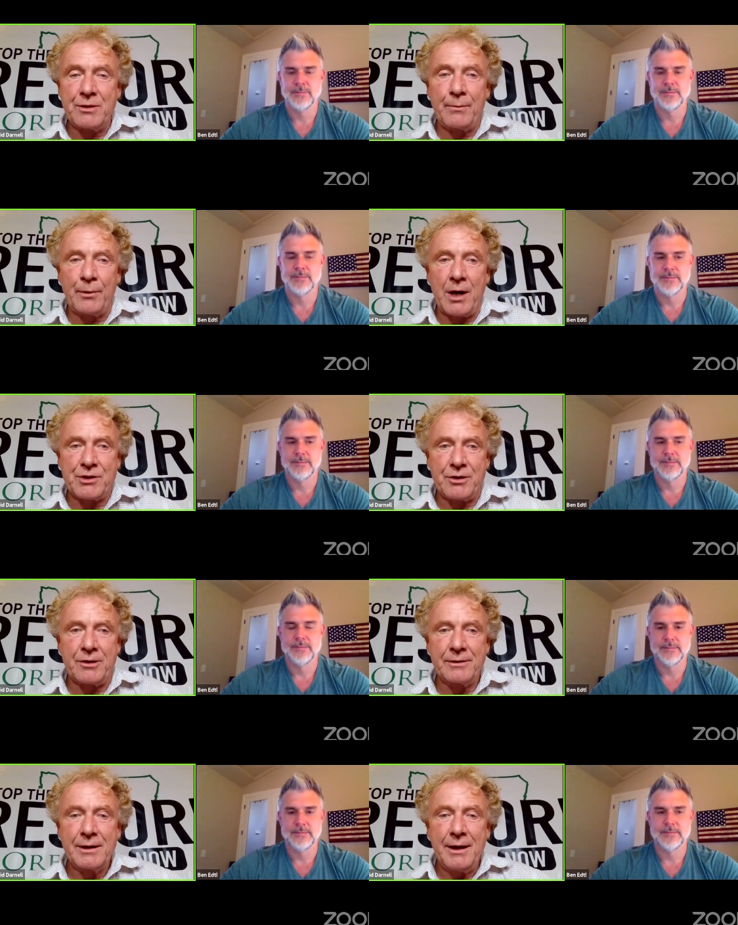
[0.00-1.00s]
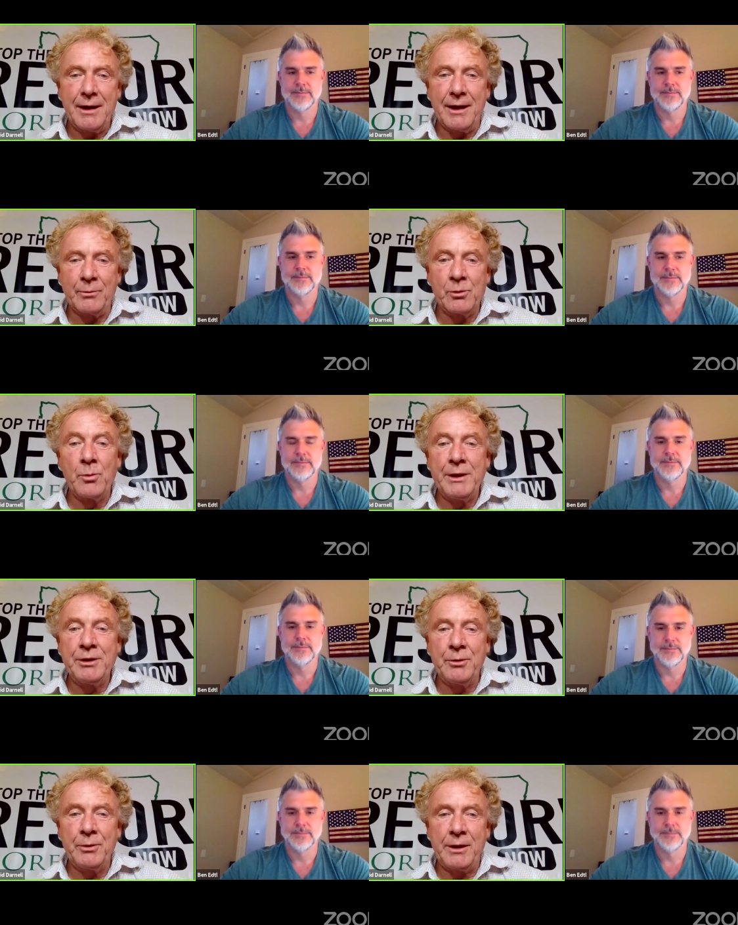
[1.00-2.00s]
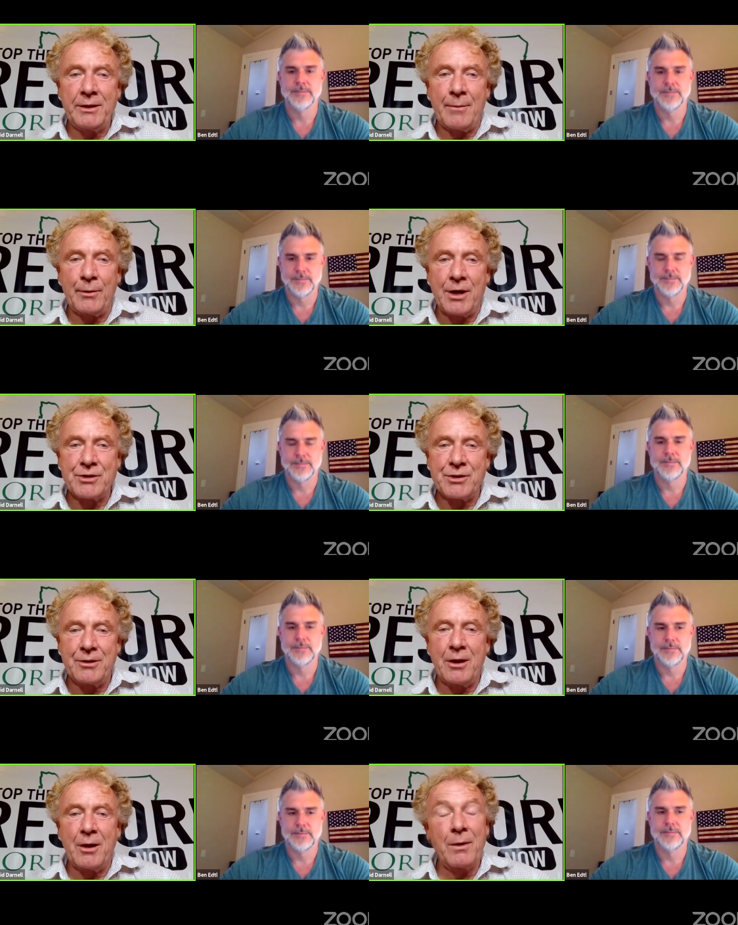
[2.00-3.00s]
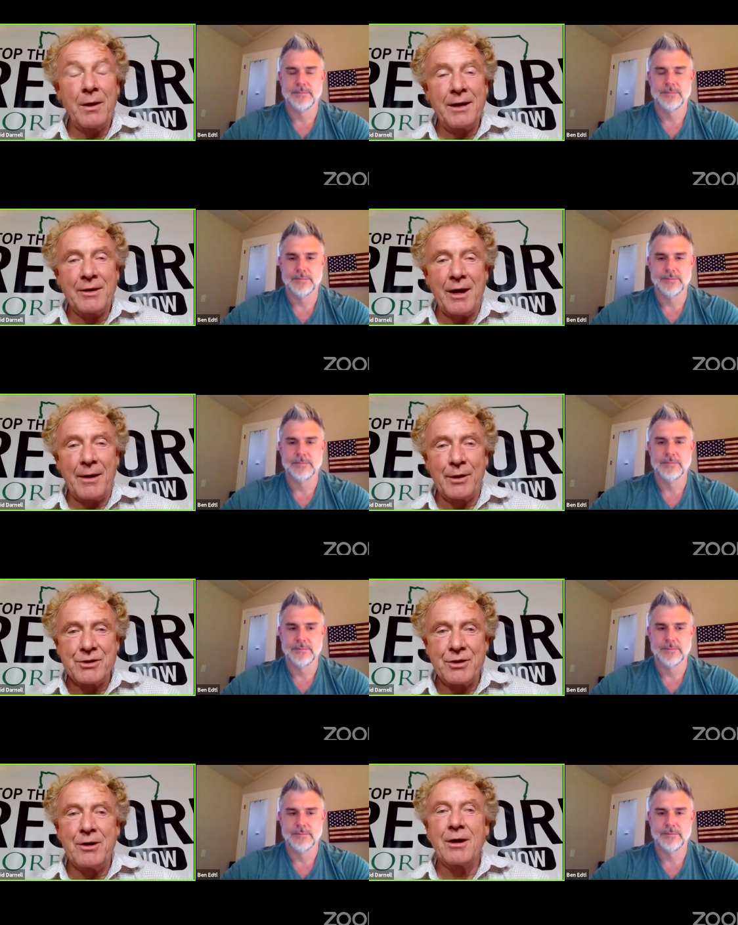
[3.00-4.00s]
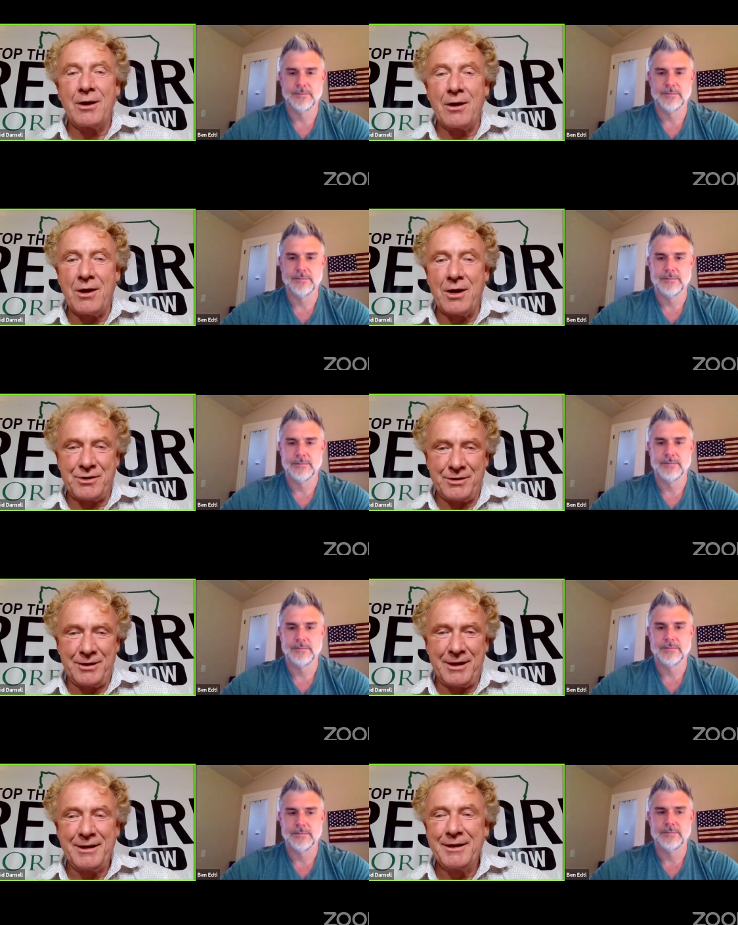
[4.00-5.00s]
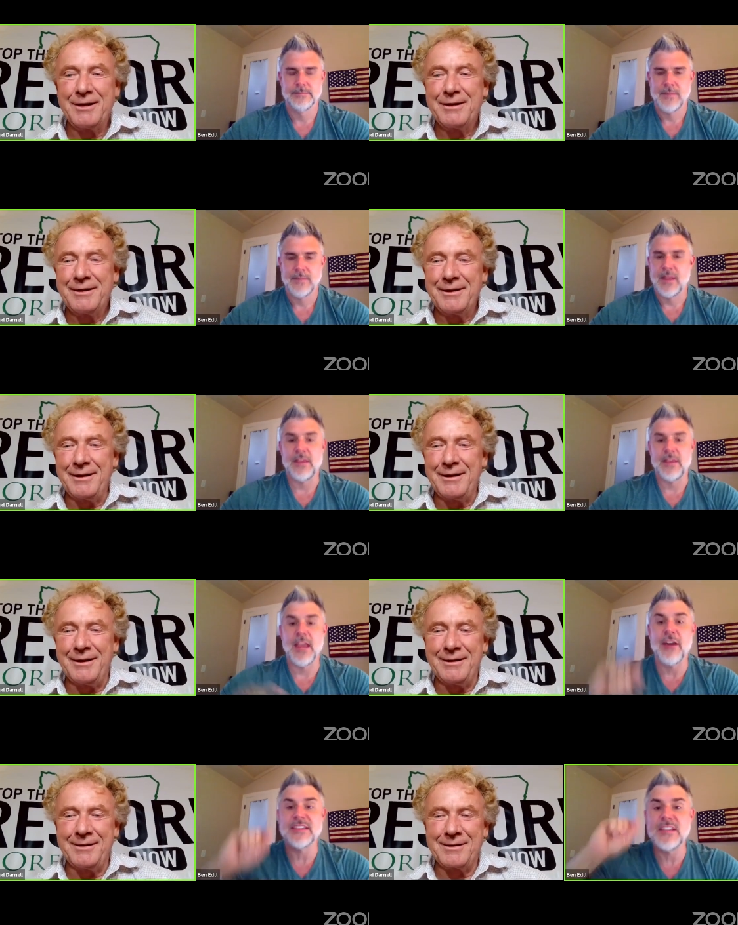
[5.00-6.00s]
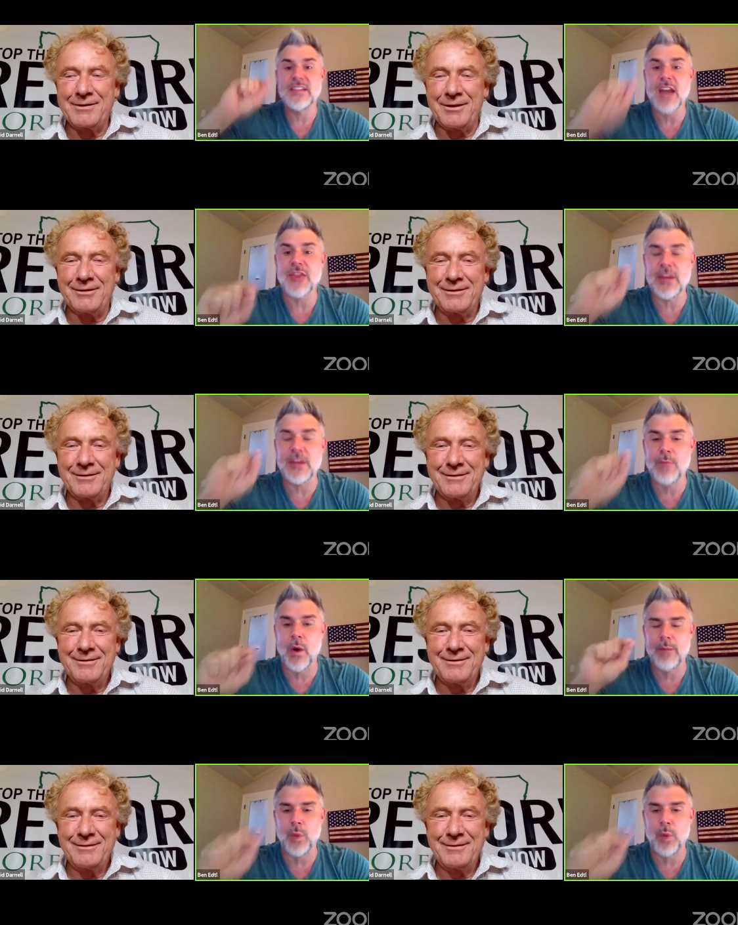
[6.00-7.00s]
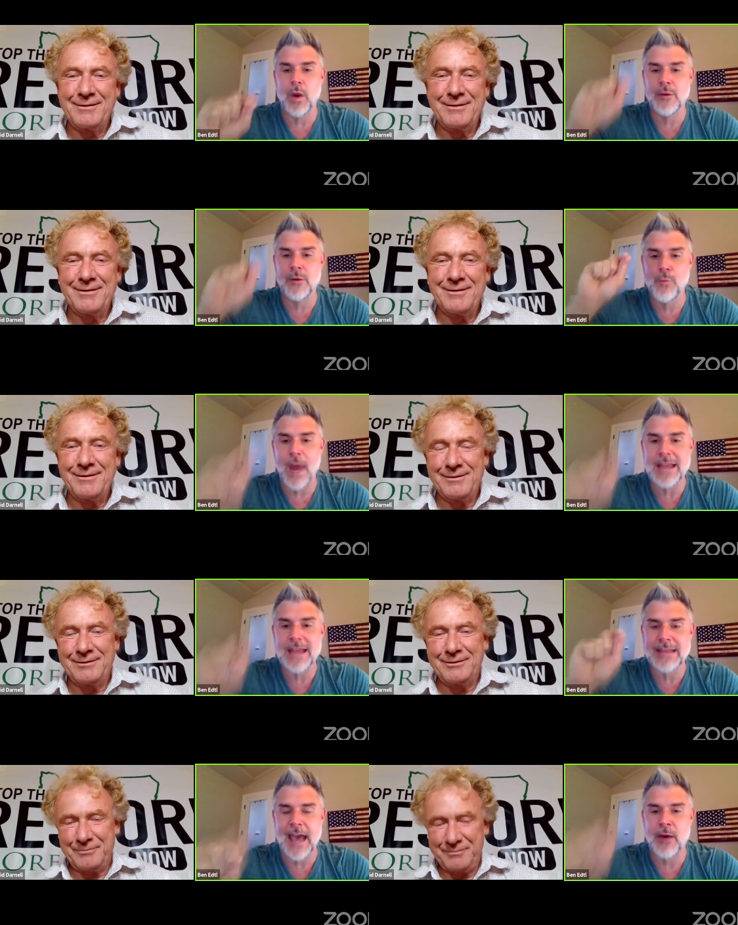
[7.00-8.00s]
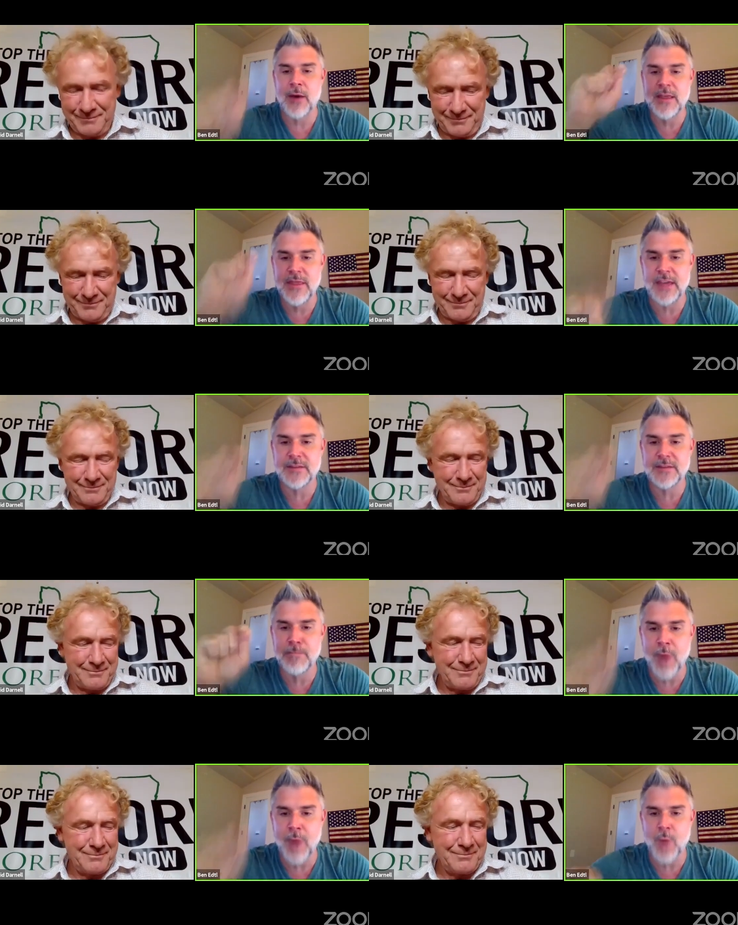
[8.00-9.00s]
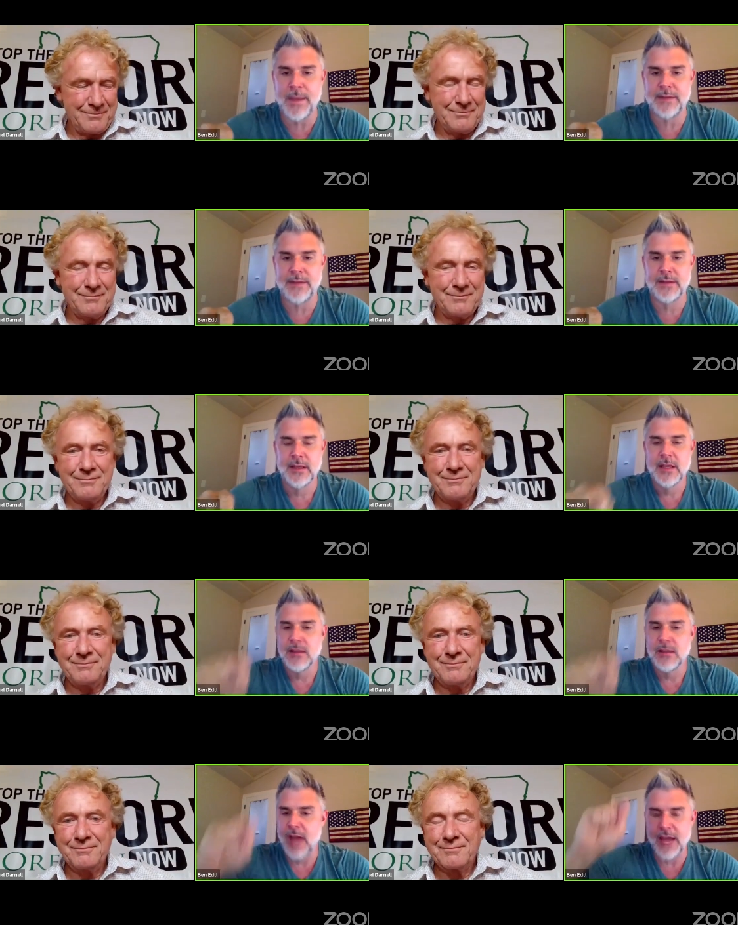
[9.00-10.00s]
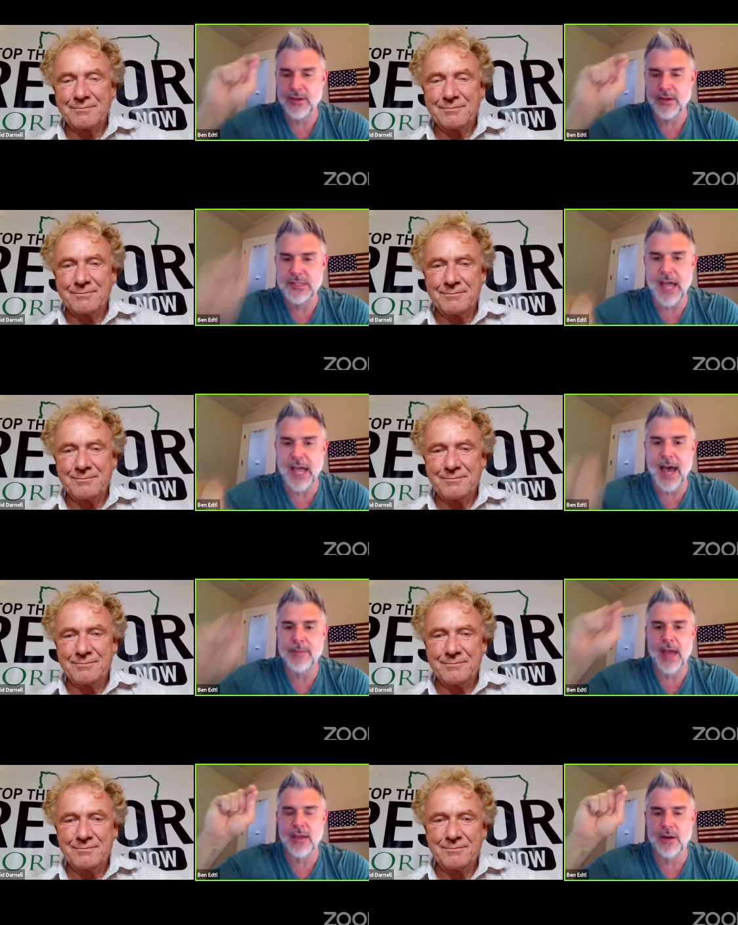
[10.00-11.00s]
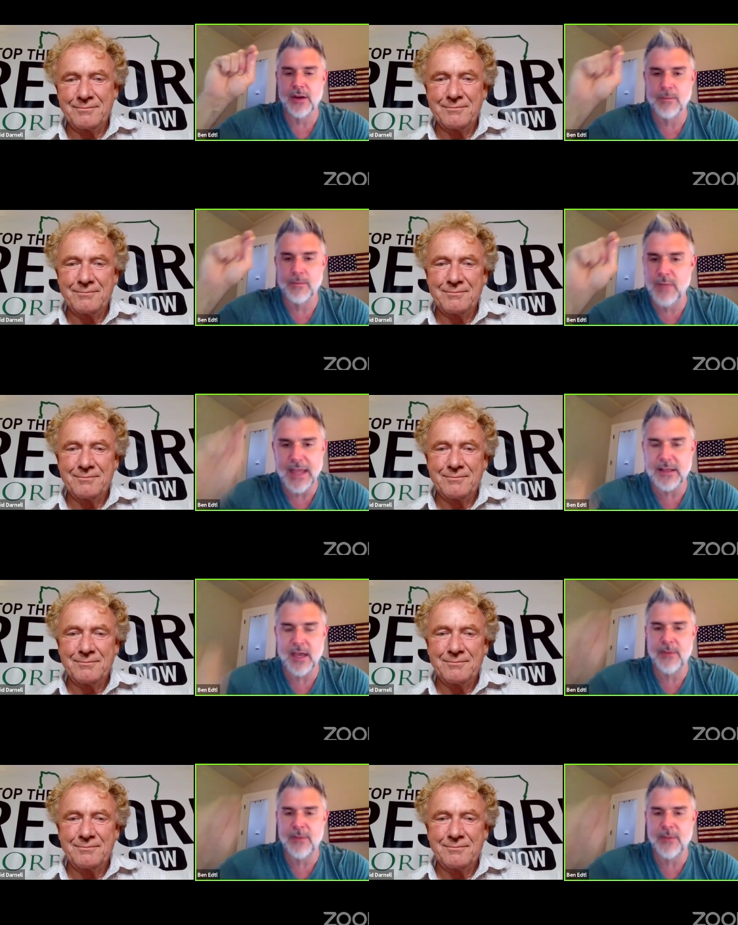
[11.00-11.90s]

Speaker 1: pressure and we will be doing that pressure, applying that pressure constantly. Uh, there is
Speaker 2: nothing more important right now in this moment not your job, not your income,